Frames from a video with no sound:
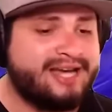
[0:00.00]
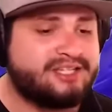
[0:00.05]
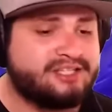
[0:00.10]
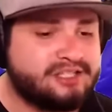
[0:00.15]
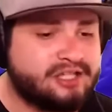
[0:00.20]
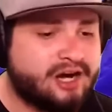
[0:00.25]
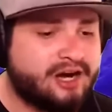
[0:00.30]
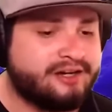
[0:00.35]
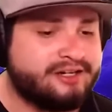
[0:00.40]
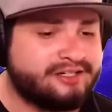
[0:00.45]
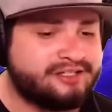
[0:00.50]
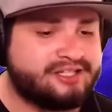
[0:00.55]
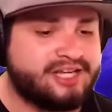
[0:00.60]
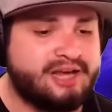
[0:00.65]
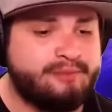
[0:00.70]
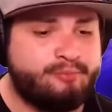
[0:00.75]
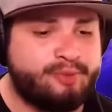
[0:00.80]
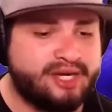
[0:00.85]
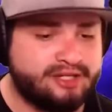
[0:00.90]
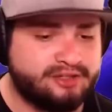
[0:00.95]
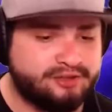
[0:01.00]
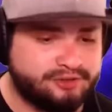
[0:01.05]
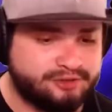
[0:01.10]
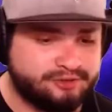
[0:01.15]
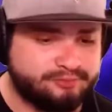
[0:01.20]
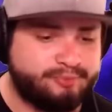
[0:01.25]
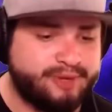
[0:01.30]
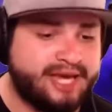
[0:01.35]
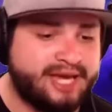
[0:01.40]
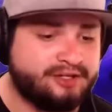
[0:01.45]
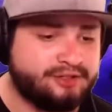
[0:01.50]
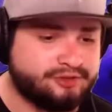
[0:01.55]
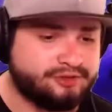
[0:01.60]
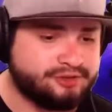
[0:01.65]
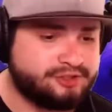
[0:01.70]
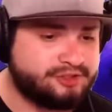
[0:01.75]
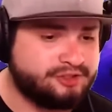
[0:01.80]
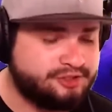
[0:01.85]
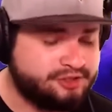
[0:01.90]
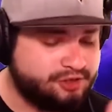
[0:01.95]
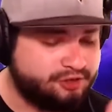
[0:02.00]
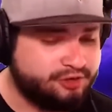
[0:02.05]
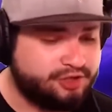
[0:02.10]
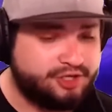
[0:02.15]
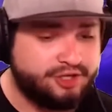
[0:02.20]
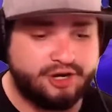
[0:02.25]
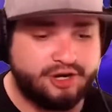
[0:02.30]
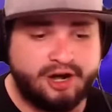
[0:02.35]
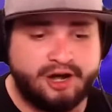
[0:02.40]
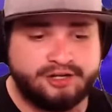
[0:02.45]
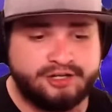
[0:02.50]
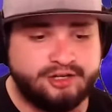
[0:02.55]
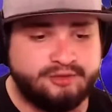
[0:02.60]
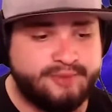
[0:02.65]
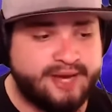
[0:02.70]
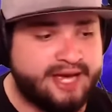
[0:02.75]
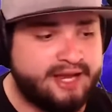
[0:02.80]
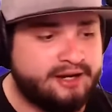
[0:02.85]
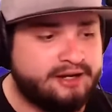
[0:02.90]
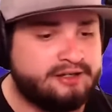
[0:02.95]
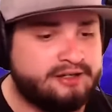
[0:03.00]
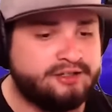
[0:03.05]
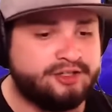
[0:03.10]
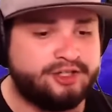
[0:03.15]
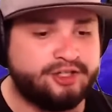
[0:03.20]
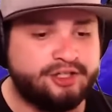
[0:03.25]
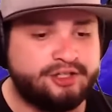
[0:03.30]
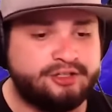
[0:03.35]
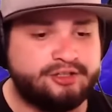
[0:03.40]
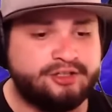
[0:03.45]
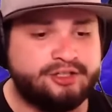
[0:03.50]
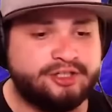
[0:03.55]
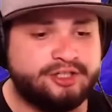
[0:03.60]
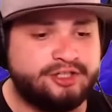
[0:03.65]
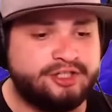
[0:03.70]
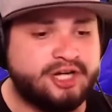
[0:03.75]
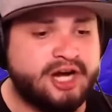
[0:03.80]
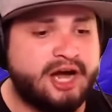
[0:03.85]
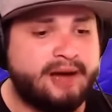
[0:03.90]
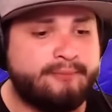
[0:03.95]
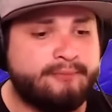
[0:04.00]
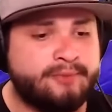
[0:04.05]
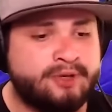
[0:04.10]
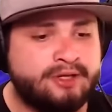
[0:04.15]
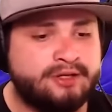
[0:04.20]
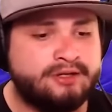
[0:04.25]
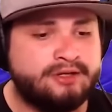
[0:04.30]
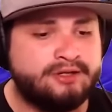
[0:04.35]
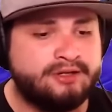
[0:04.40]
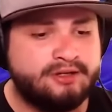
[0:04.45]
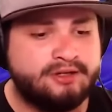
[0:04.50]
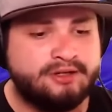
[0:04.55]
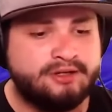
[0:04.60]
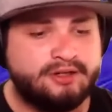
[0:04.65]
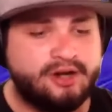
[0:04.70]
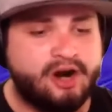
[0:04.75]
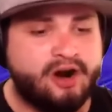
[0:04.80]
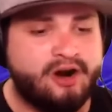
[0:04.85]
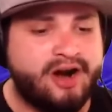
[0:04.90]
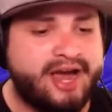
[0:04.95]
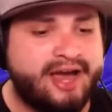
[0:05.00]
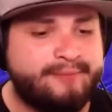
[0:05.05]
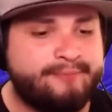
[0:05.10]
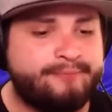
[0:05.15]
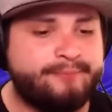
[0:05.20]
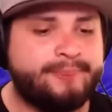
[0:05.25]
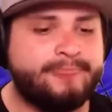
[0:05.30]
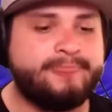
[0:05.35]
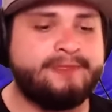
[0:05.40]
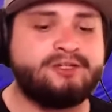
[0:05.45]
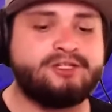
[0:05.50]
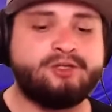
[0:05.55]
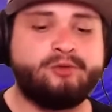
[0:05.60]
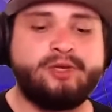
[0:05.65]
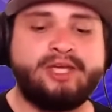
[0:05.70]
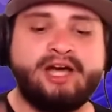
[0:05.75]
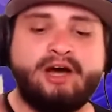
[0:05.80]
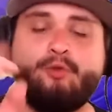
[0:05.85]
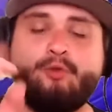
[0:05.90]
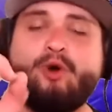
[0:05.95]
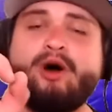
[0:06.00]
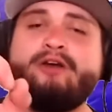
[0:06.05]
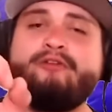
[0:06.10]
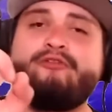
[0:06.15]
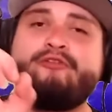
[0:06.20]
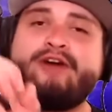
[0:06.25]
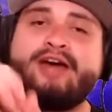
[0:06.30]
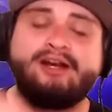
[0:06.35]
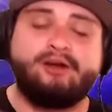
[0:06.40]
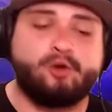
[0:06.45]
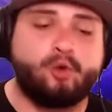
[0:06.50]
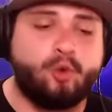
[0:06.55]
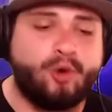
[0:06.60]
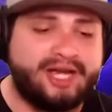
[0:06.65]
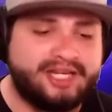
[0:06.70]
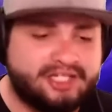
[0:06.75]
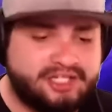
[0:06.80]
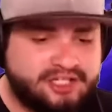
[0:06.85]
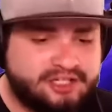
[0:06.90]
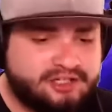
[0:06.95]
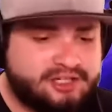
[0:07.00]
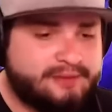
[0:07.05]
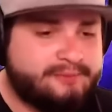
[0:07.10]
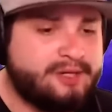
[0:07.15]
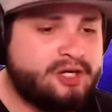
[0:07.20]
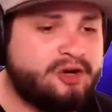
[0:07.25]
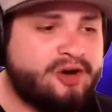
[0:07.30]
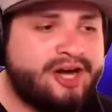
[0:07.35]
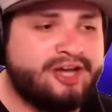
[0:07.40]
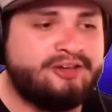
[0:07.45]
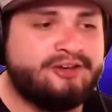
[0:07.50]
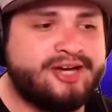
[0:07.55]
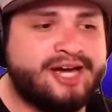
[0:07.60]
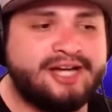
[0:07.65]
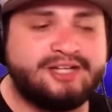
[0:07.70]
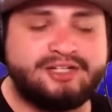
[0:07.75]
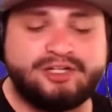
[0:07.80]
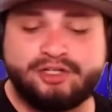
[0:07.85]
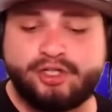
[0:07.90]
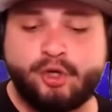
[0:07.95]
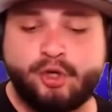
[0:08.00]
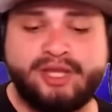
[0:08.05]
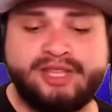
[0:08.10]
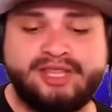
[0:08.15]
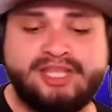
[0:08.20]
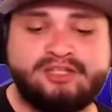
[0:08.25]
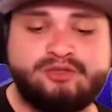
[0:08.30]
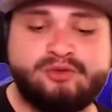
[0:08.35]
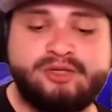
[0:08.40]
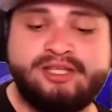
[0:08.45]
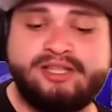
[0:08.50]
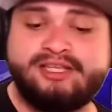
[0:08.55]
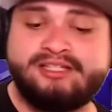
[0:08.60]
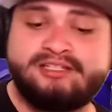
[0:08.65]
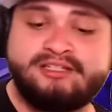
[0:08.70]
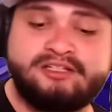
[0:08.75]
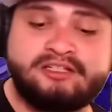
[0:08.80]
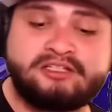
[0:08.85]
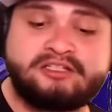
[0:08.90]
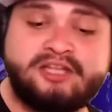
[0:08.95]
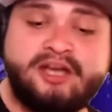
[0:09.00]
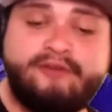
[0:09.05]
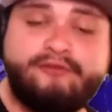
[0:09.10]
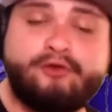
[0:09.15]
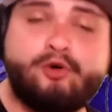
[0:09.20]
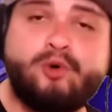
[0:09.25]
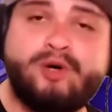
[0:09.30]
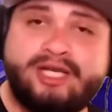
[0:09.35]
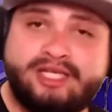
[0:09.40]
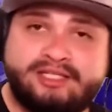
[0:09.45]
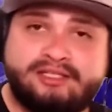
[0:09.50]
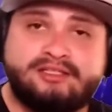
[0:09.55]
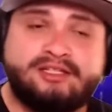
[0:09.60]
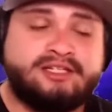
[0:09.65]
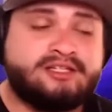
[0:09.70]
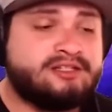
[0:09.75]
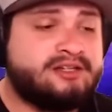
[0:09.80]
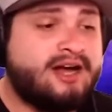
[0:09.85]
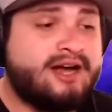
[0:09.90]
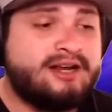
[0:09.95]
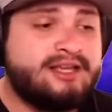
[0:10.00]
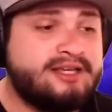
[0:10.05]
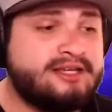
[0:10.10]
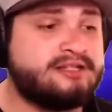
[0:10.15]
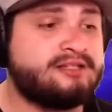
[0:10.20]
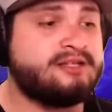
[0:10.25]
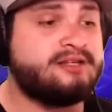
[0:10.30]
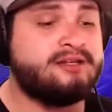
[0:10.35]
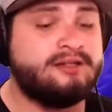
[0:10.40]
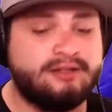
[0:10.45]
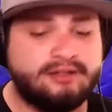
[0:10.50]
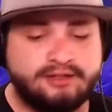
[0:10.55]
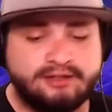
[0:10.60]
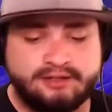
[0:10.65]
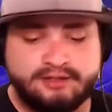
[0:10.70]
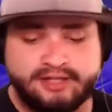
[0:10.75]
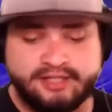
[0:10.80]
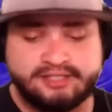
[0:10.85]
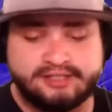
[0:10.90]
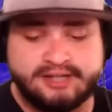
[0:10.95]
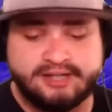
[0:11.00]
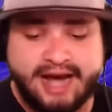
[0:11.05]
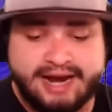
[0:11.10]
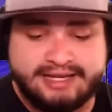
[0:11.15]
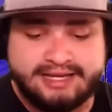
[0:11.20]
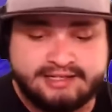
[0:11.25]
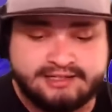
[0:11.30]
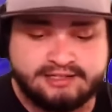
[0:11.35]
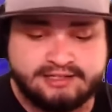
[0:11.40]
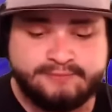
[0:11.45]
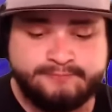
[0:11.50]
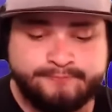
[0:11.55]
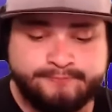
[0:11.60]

saw to say Bengals. So good on you, man. Good job. All right, so we got one final question. Let me know how you guys are doing. This is a tough quiz. It's not easy. It's not easy.